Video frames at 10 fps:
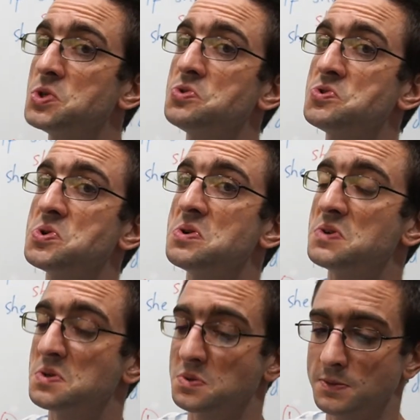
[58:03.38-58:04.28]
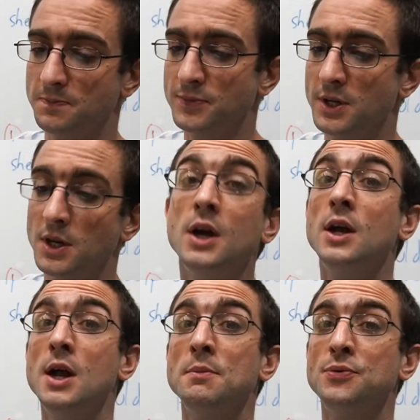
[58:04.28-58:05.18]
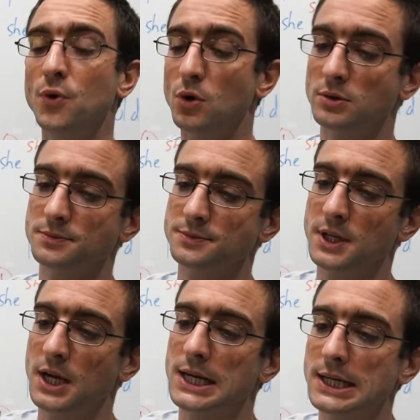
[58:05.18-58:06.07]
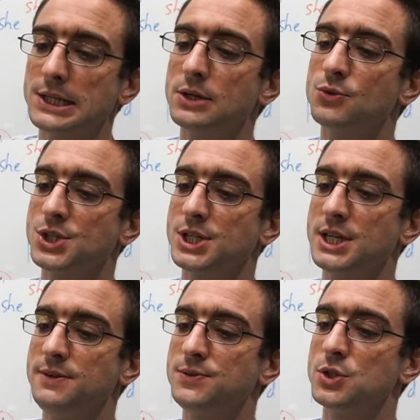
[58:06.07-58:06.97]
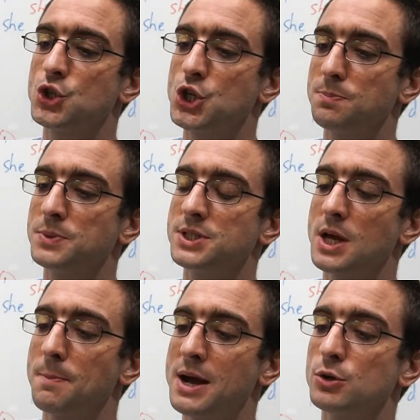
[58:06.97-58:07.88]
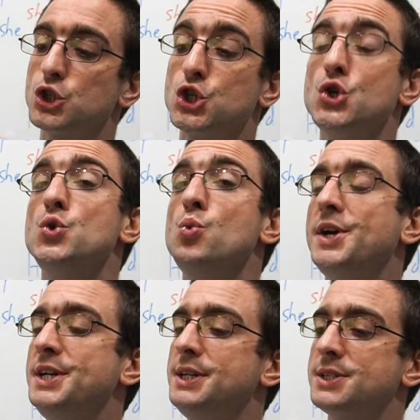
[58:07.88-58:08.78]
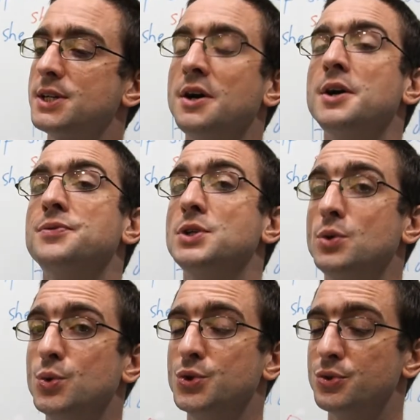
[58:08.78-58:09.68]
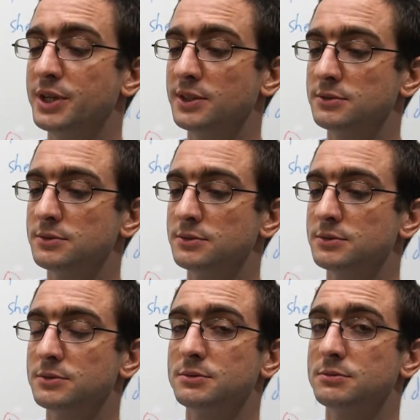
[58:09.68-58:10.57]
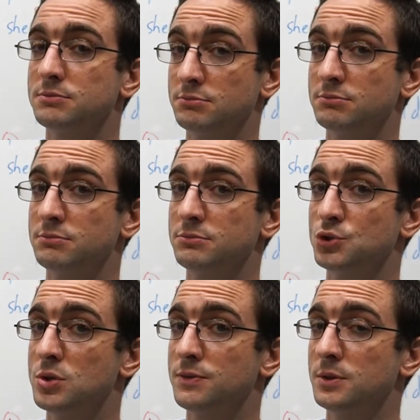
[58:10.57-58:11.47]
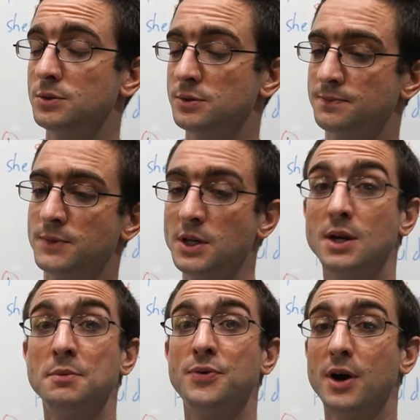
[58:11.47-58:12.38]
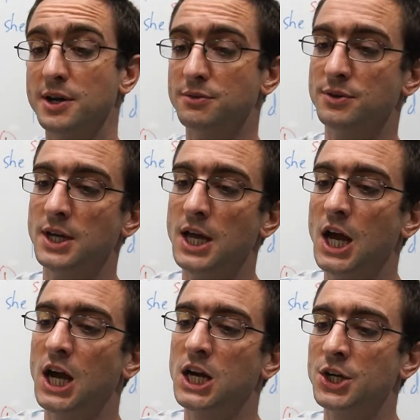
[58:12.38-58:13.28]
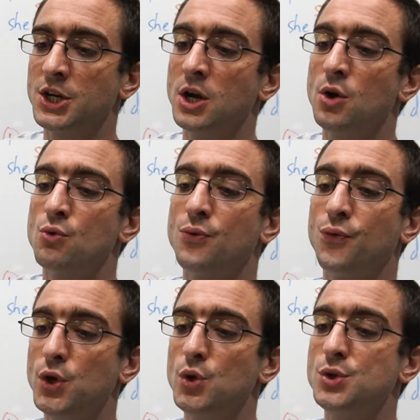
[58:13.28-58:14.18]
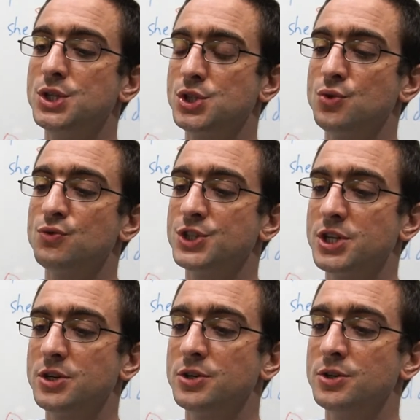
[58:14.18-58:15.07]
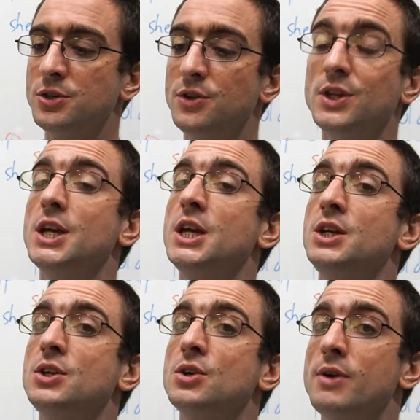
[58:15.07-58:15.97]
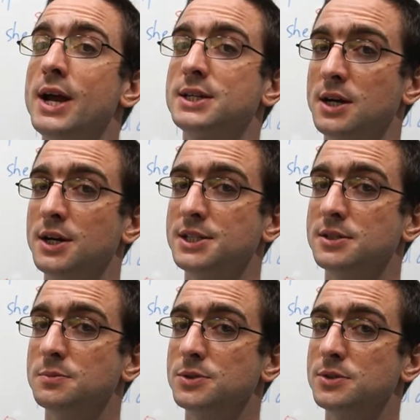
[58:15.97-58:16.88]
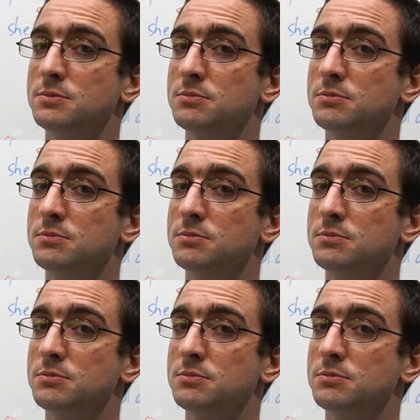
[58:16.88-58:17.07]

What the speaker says: True or false? Number 4, Gunnar receives shipment about 2 weeks after ordering. True or false? Number 5, Gunnar refuses to return the incorrect items.